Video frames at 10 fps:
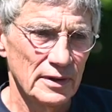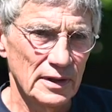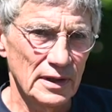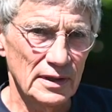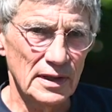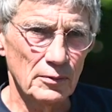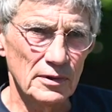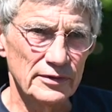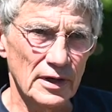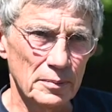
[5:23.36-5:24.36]
And that
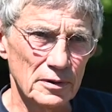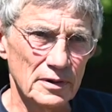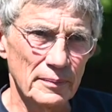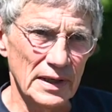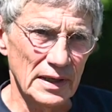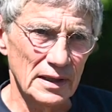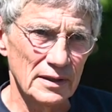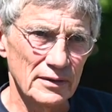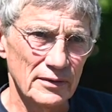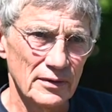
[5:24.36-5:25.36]
will double
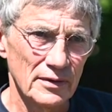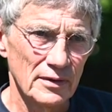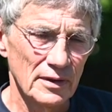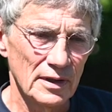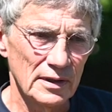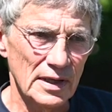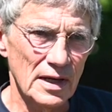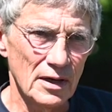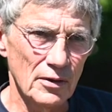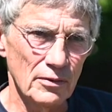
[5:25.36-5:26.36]
demand. And
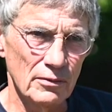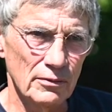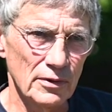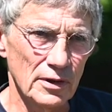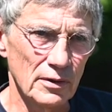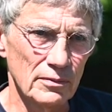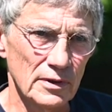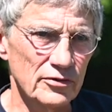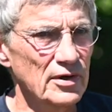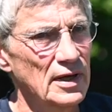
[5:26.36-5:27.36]
now, you know,
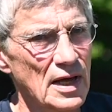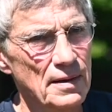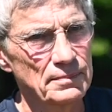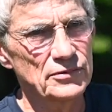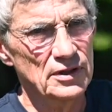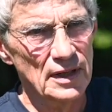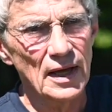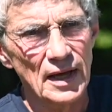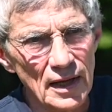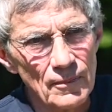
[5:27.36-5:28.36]
let's say it happened
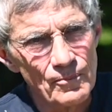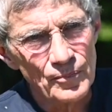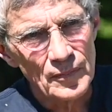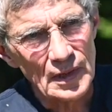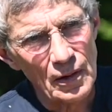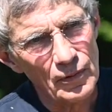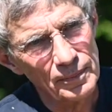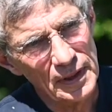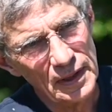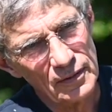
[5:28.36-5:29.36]
today, that would
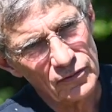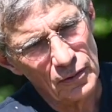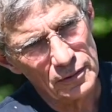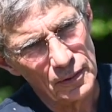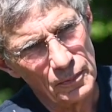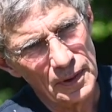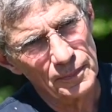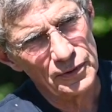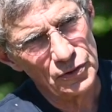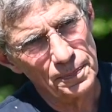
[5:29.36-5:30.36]
mean solar and
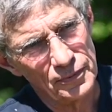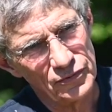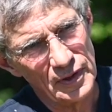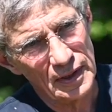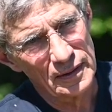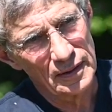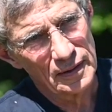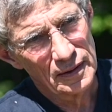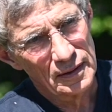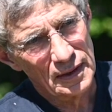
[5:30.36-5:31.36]
wind were 2%.
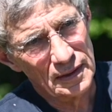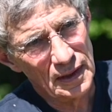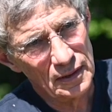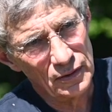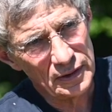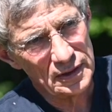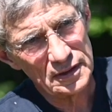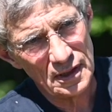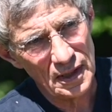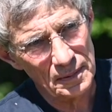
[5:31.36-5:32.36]
And then look at the
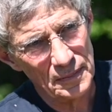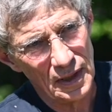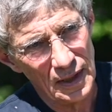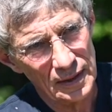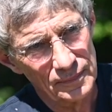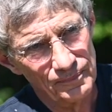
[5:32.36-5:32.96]
timeline.